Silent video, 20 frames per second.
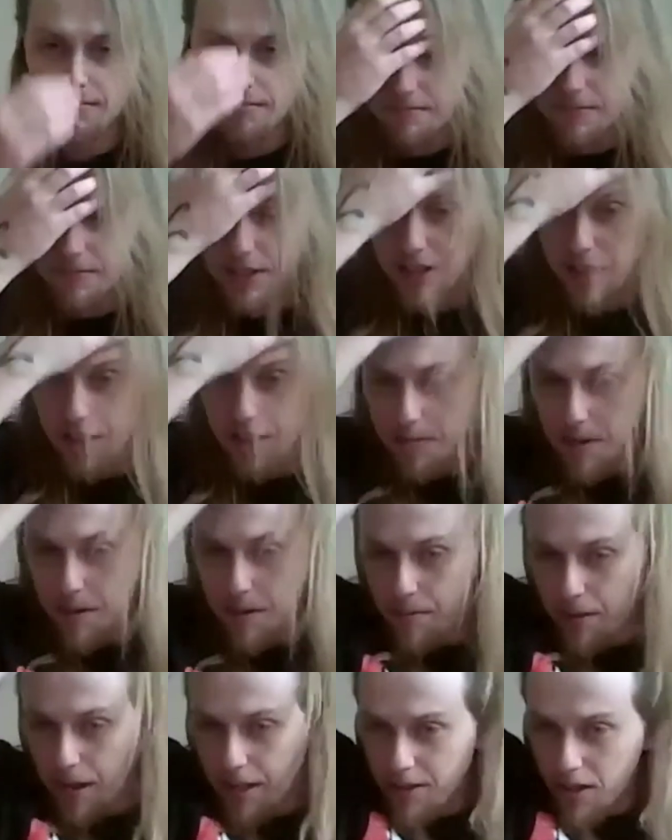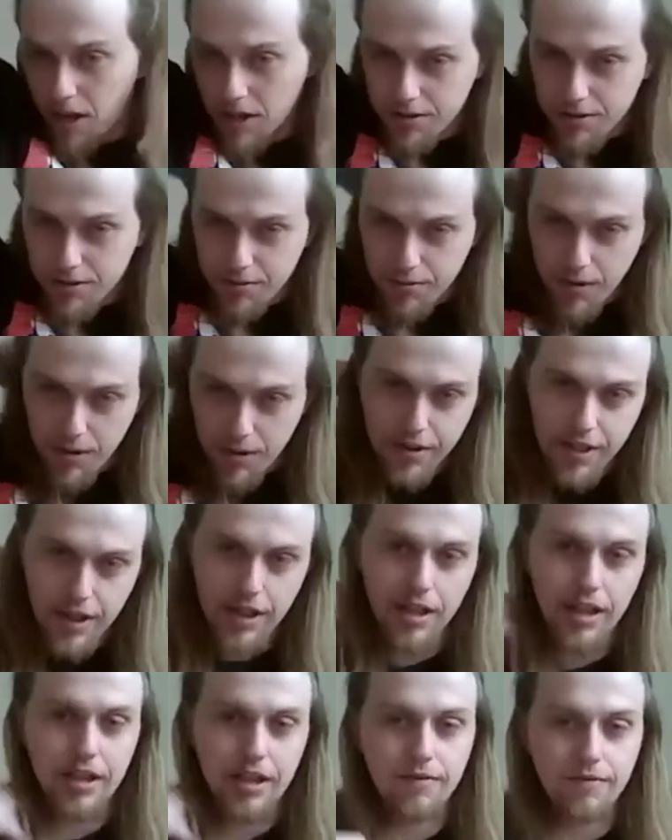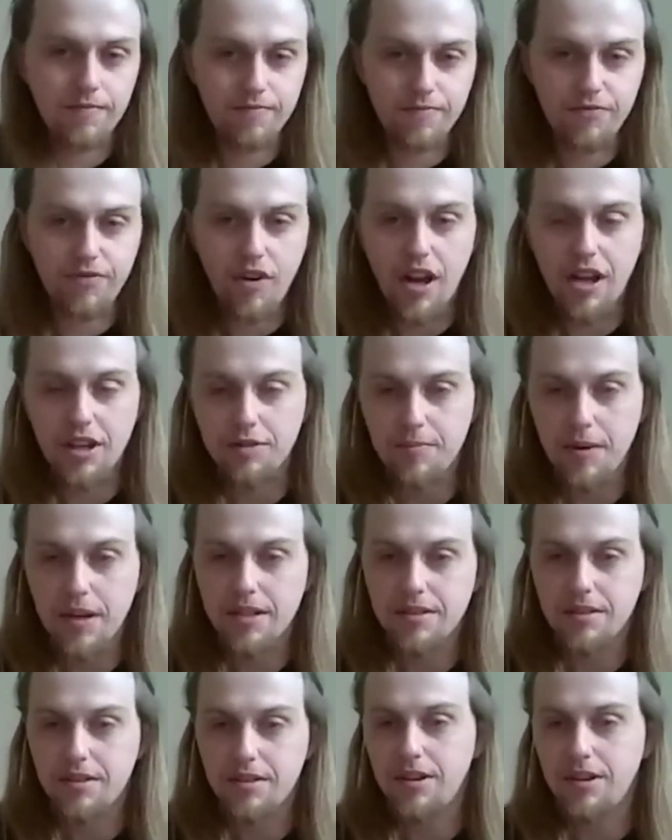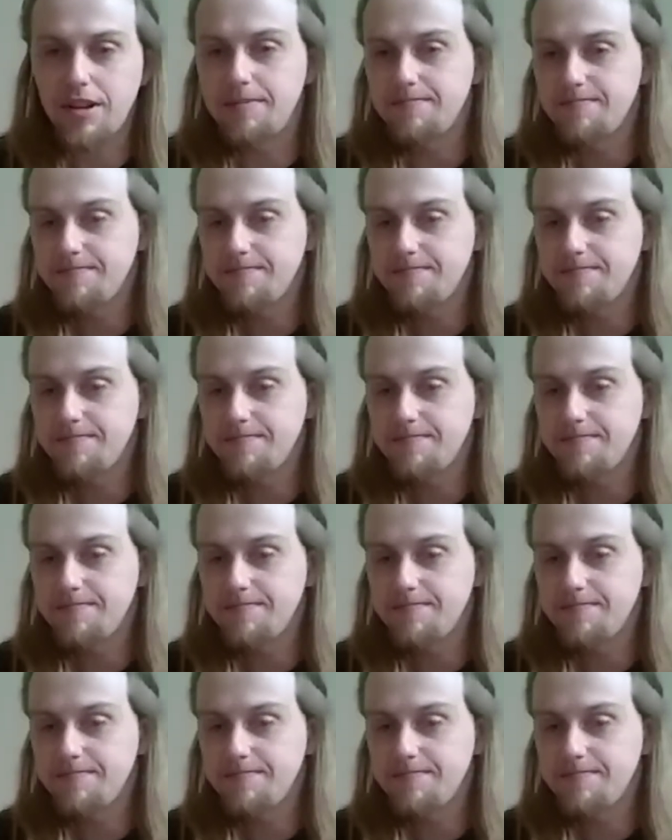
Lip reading: just other people I talk to throughout the day, like friends basically,